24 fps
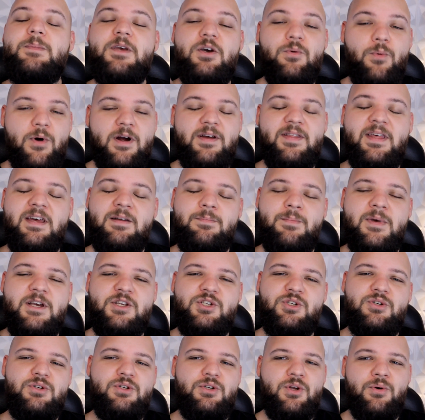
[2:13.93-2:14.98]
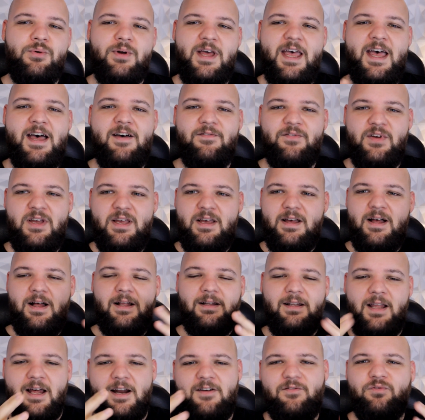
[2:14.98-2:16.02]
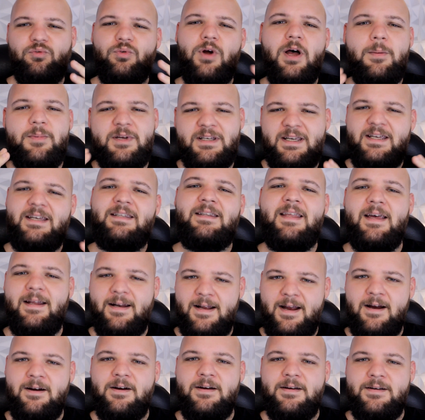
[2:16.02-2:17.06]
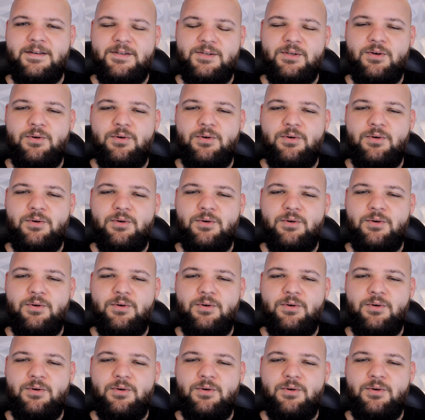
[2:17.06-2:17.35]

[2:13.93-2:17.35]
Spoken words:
be aware of that and make sure you don't have a lot of rubbing in that areas,